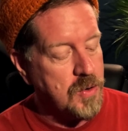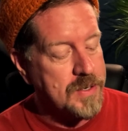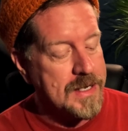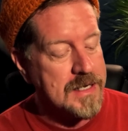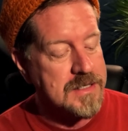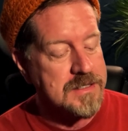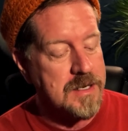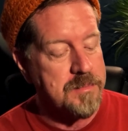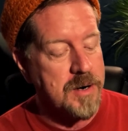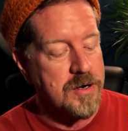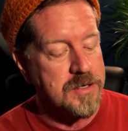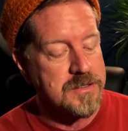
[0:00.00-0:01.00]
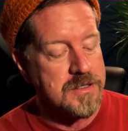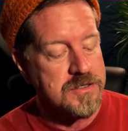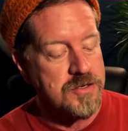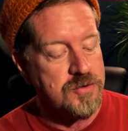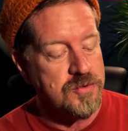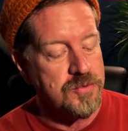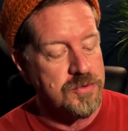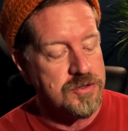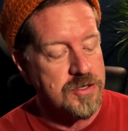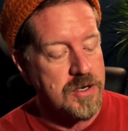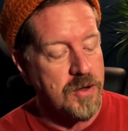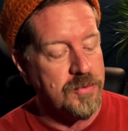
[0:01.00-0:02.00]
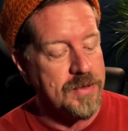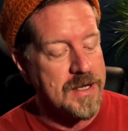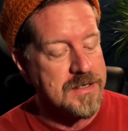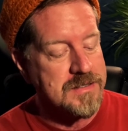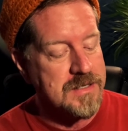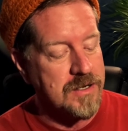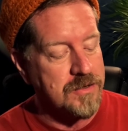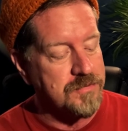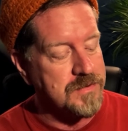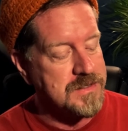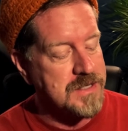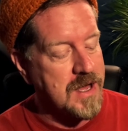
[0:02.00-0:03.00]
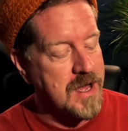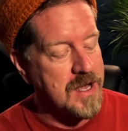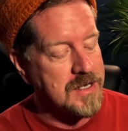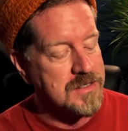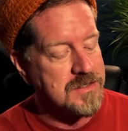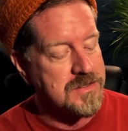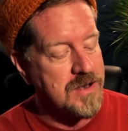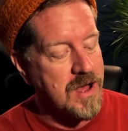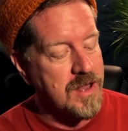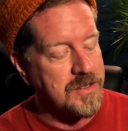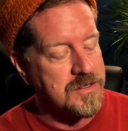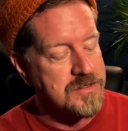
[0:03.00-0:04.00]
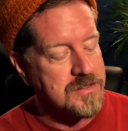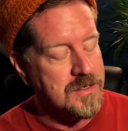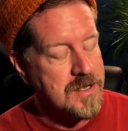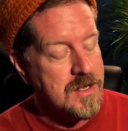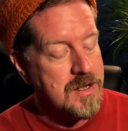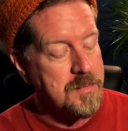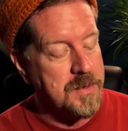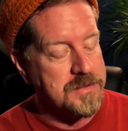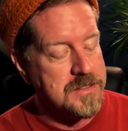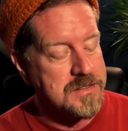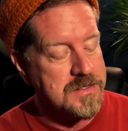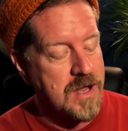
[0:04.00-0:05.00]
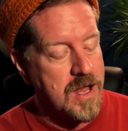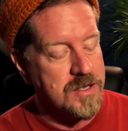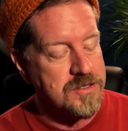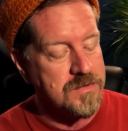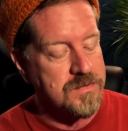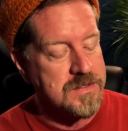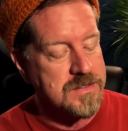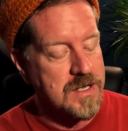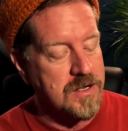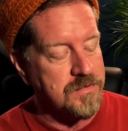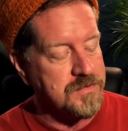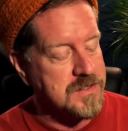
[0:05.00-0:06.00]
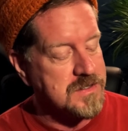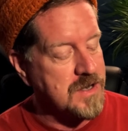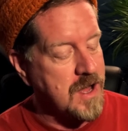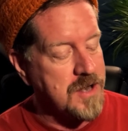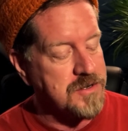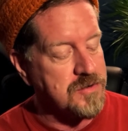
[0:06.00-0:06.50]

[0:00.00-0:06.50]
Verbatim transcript: king, said Bharata, to know, to know thyself is the highest knowledge. But this knowledge of the self does not